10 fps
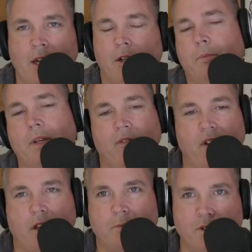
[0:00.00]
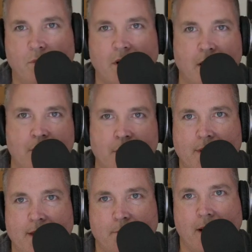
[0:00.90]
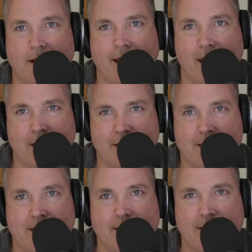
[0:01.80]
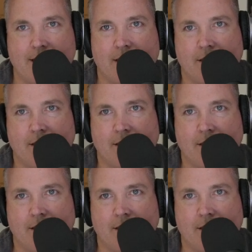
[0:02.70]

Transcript: And it'll be available wherever you get podcasts.